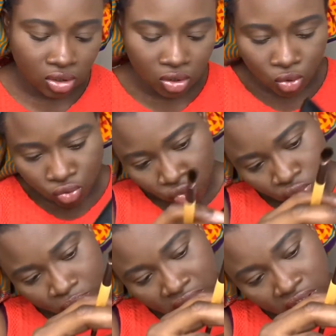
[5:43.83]

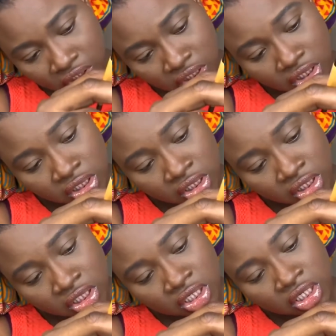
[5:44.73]
coral peachy
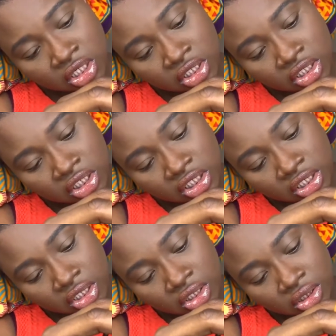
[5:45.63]

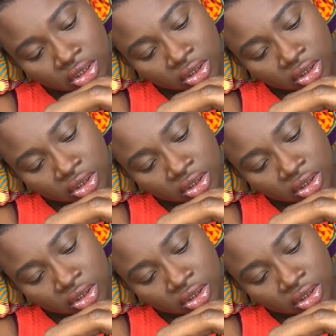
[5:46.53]
looking color.